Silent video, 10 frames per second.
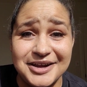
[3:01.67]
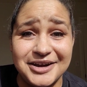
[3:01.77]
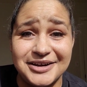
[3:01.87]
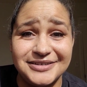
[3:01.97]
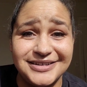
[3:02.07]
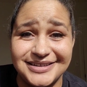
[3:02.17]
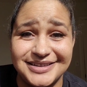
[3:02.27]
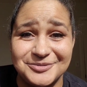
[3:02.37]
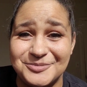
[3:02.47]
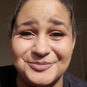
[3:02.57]
here. This
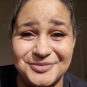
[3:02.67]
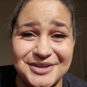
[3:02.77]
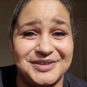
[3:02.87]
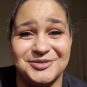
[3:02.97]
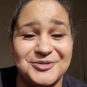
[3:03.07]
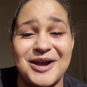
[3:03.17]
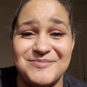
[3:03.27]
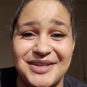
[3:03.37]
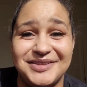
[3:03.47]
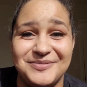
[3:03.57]
is this is where
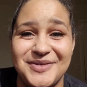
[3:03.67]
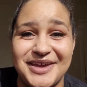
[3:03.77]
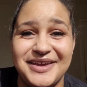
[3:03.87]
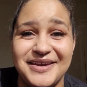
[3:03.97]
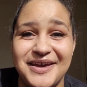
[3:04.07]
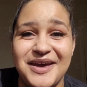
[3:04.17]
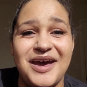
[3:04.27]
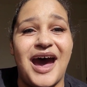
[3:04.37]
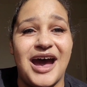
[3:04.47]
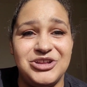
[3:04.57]
I'm meant to be.
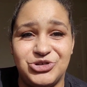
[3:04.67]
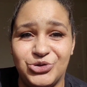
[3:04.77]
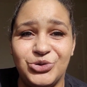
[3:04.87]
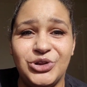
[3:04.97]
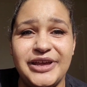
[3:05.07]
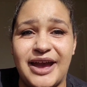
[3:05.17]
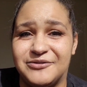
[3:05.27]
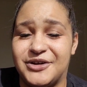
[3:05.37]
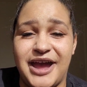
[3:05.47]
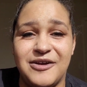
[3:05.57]
I truly,
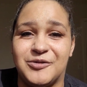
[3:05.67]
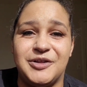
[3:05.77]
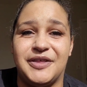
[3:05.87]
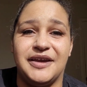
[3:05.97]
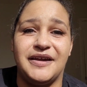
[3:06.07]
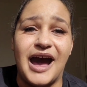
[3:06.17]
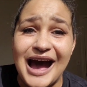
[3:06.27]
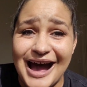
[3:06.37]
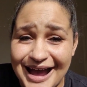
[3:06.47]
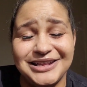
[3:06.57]
after everything,
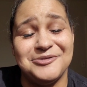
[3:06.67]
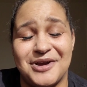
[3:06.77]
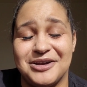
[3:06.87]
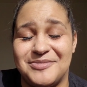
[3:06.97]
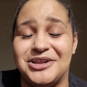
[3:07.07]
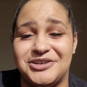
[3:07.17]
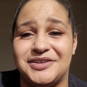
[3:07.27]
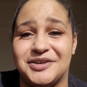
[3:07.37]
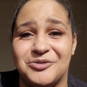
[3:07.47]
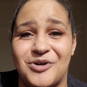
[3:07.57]
highly recommend
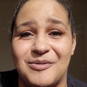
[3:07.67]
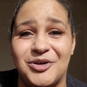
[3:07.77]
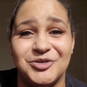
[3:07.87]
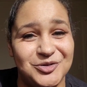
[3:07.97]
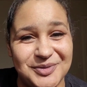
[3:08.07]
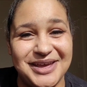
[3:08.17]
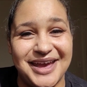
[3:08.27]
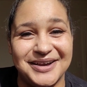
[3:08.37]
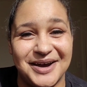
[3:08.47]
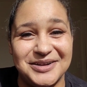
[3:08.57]
Jessica Ramos from
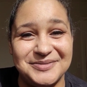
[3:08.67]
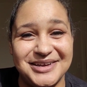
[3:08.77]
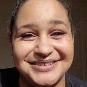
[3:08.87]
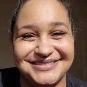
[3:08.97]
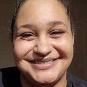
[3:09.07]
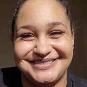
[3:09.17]
EA Economy.